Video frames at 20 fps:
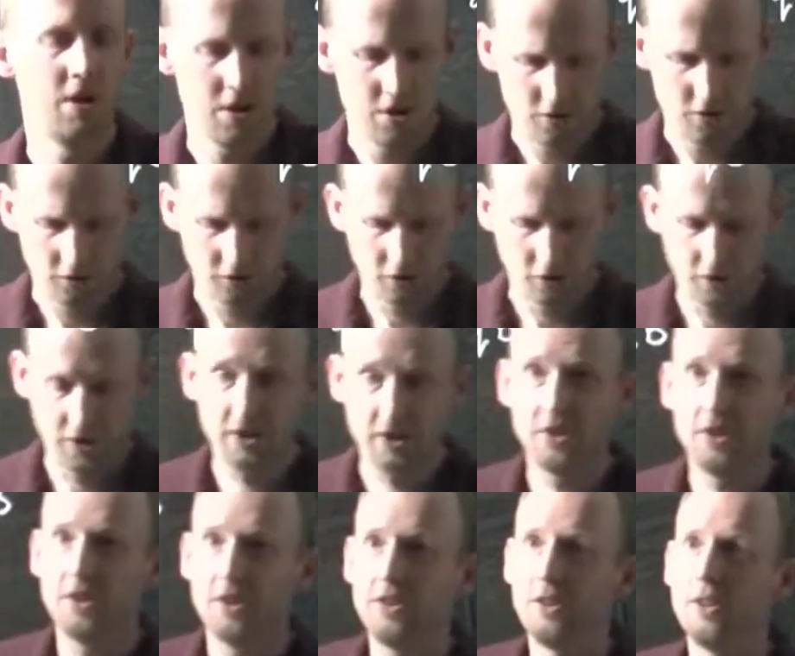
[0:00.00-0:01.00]
So this
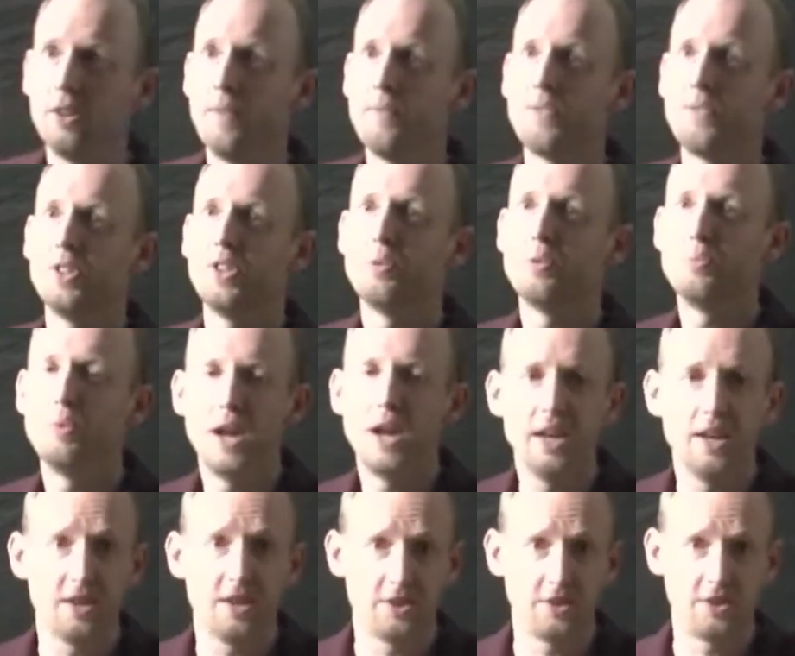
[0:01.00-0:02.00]
is the
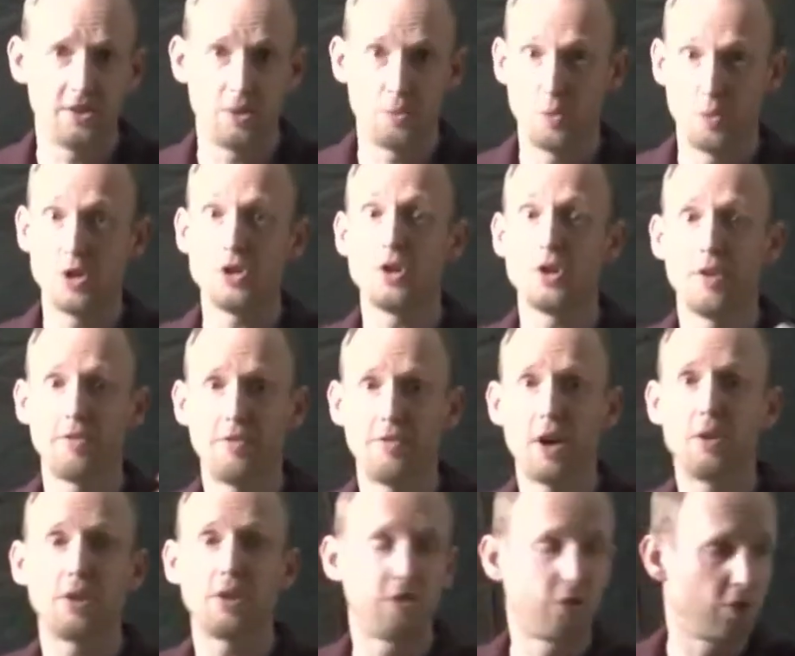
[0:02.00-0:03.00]
radius that once you have
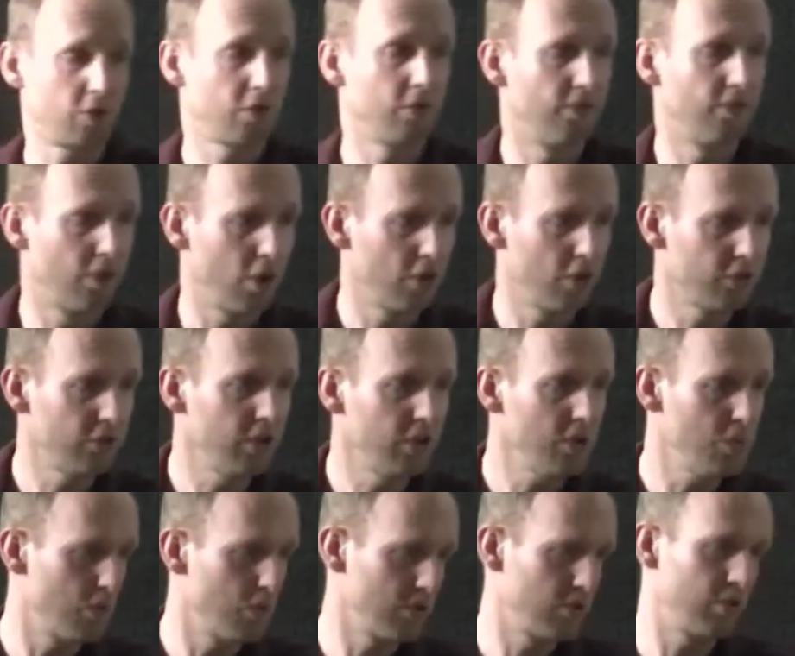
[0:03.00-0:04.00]
found a certain velocity,
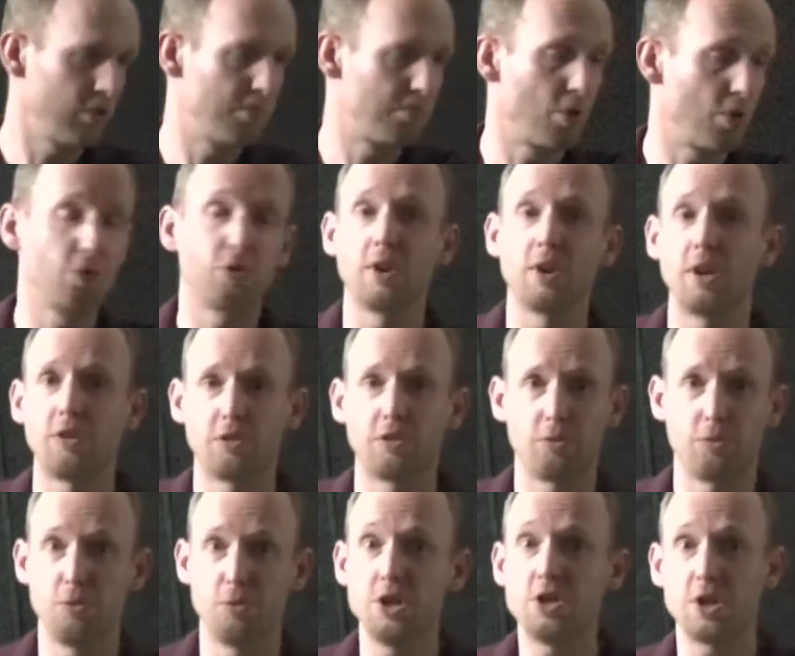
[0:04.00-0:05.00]
once the proton has
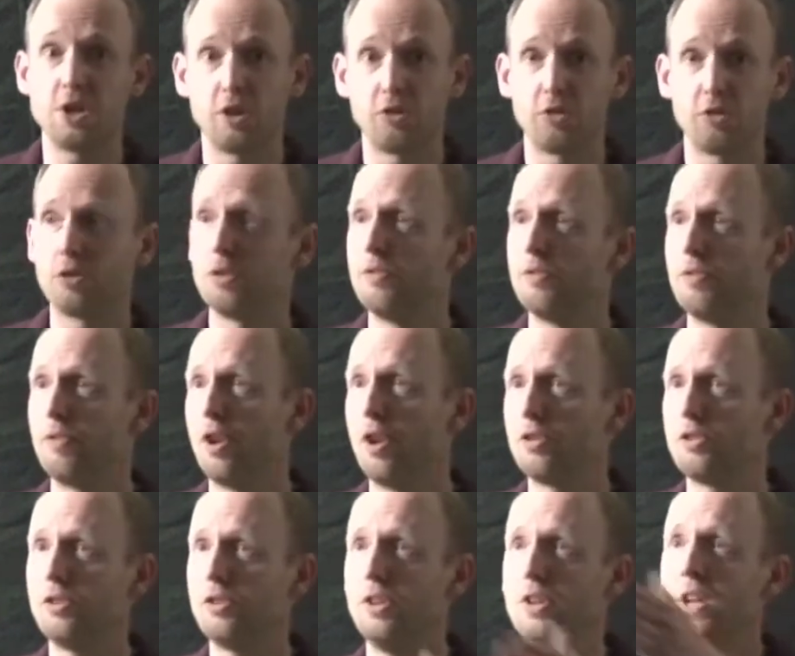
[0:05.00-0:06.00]
reached a certain
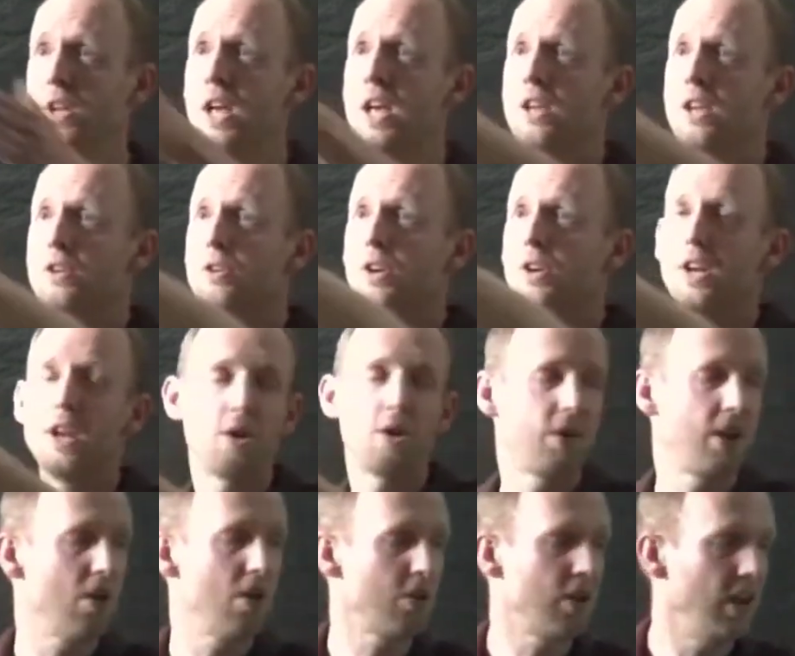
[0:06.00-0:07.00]
velocity, you can now
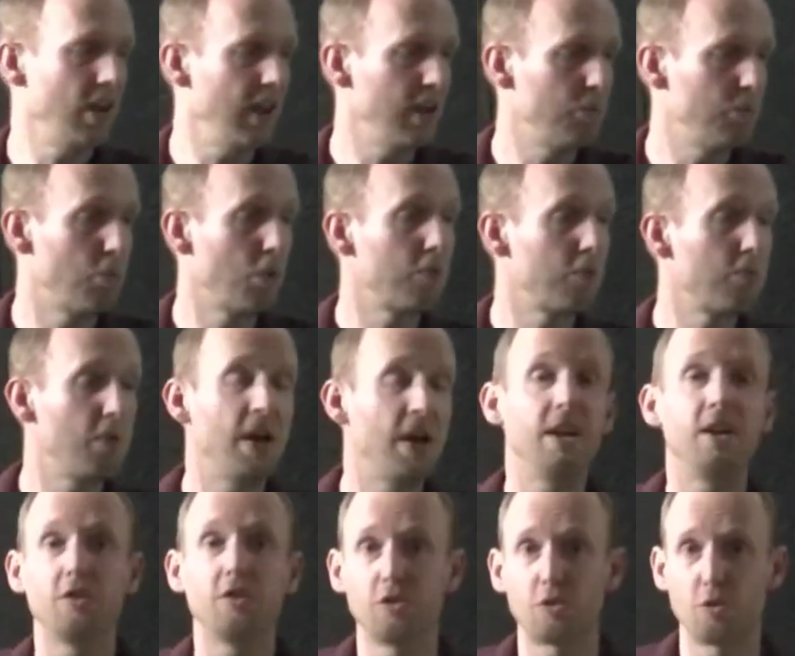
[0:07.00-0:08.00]
calculate what
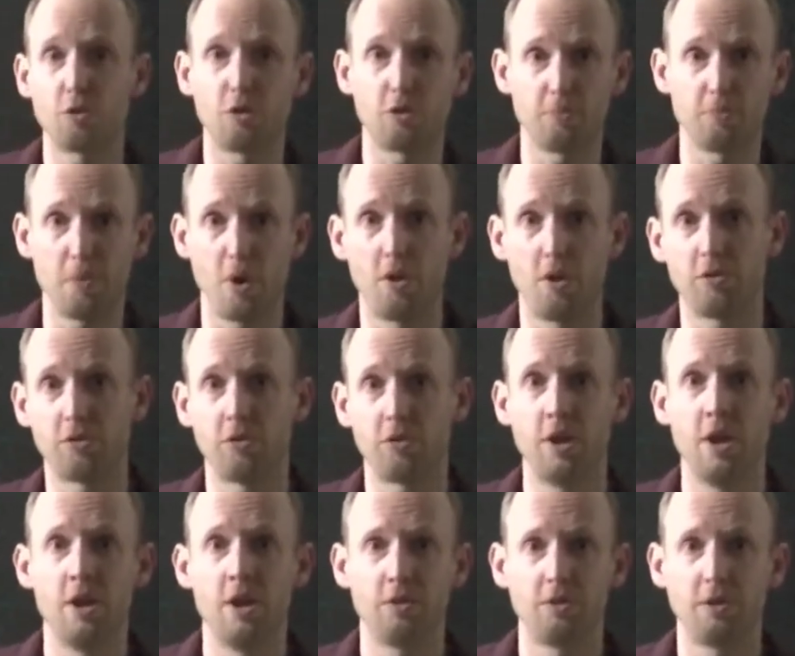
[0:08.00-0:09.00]
radius corresponds
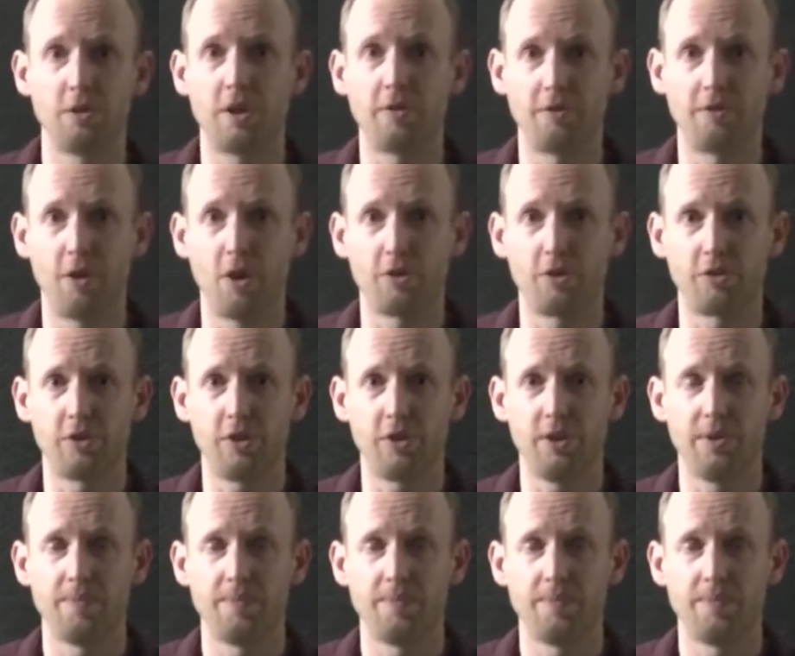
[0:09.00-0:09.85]
to that velocity.